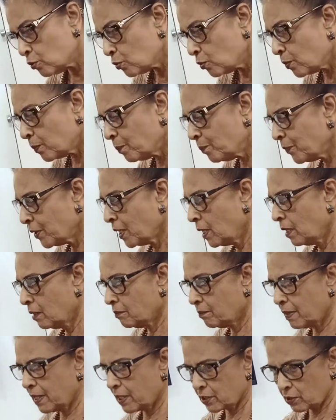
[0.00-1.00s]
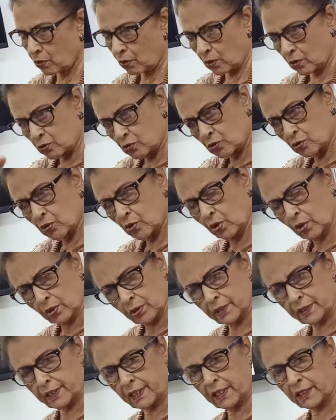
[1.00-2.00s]
room, but also
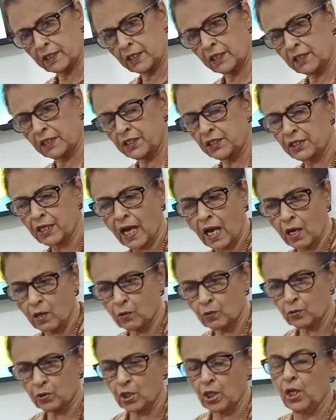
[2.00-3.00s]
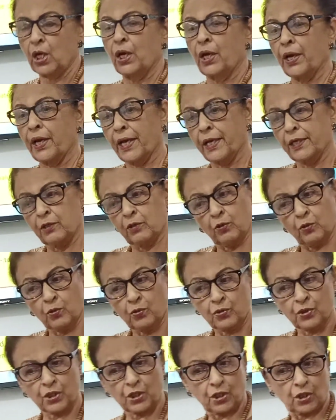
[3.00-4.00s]
taking it out and
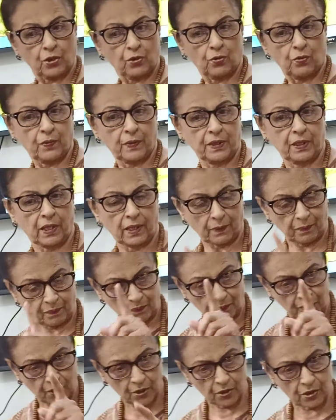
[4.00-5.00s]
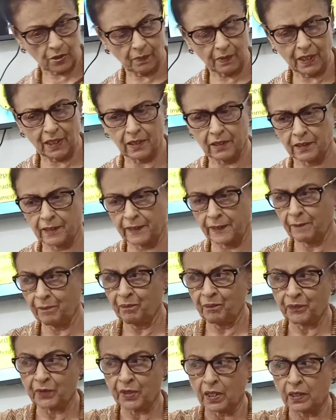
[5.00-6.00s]
using it over there. Similarly,
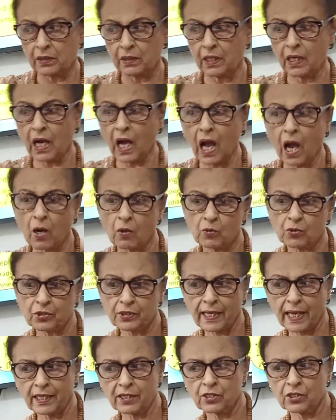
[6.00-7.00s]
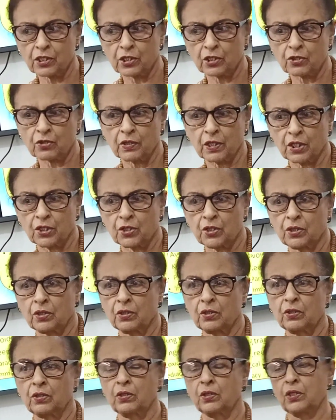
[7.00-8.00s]
the outside
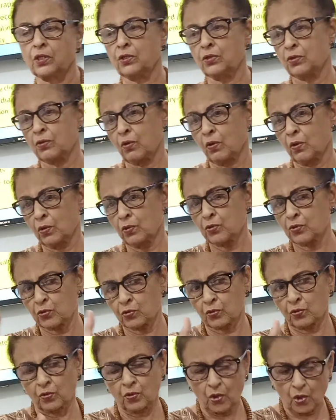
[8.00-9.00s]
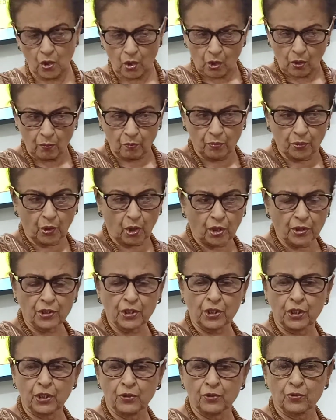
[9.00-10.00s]
situation is also brought
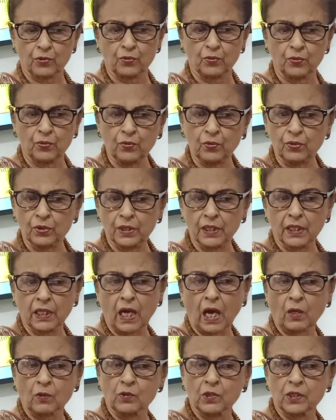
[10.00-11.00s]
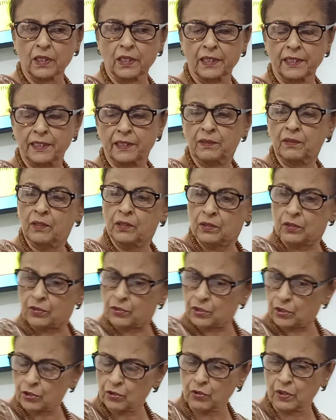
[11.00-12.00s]
into the counseling
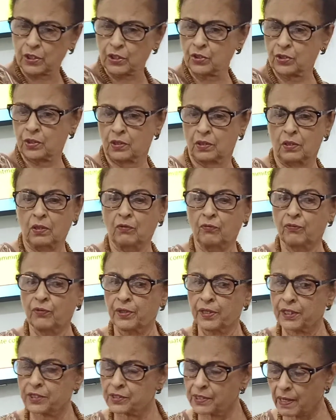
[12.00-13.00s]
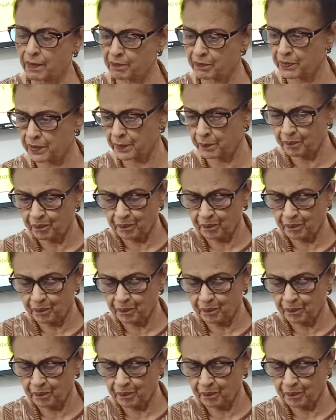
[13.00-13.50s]
situation. For example,